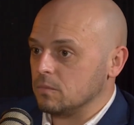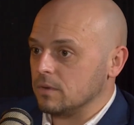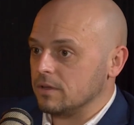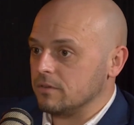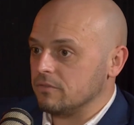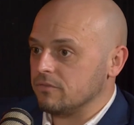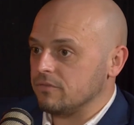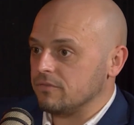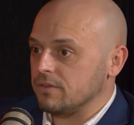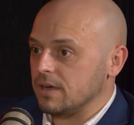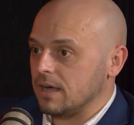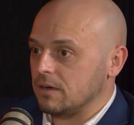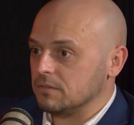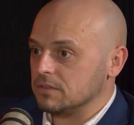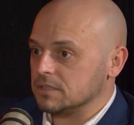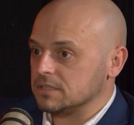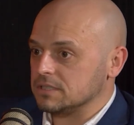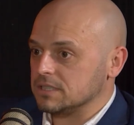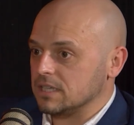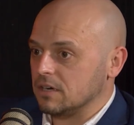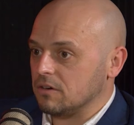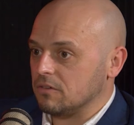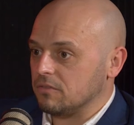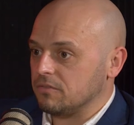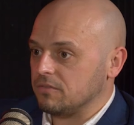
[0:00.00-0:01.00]
we've found
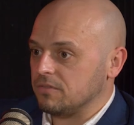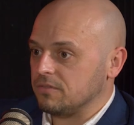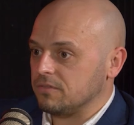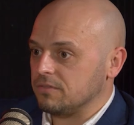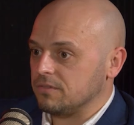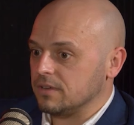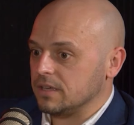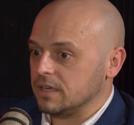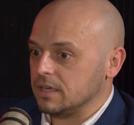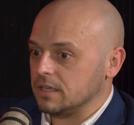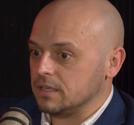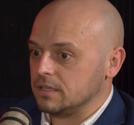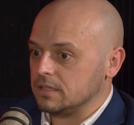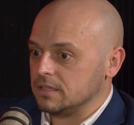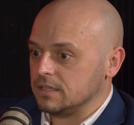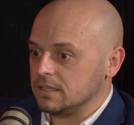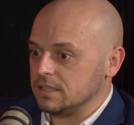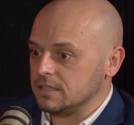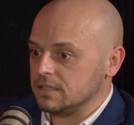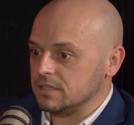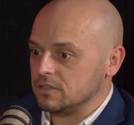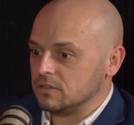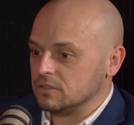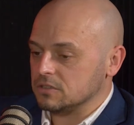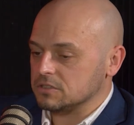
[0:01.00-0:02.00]
ourselves in
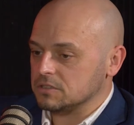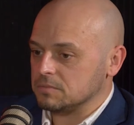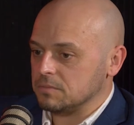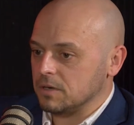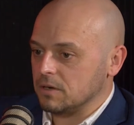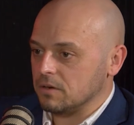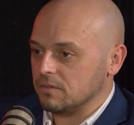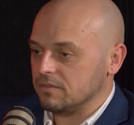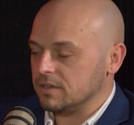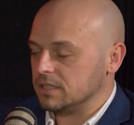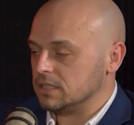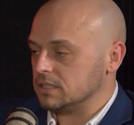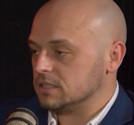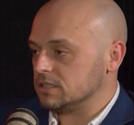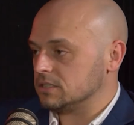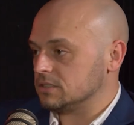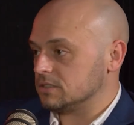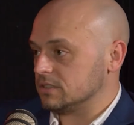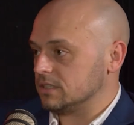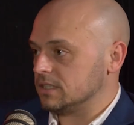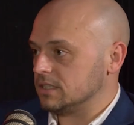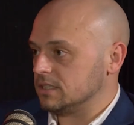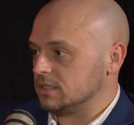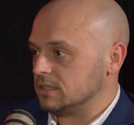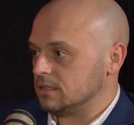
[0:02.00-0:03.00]
the automotive
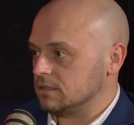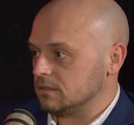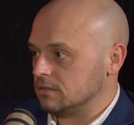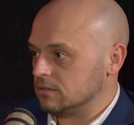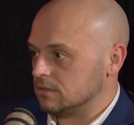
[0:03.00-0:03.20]
industry,